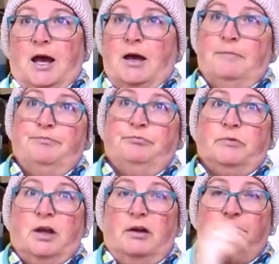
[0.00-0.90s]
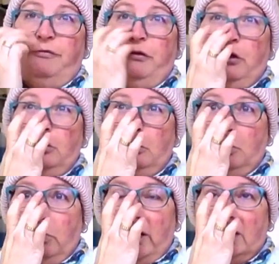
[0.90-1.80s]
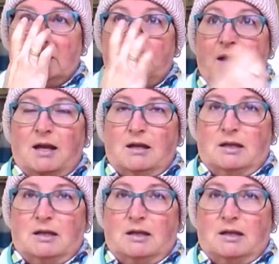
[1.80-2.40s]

a few weeks back,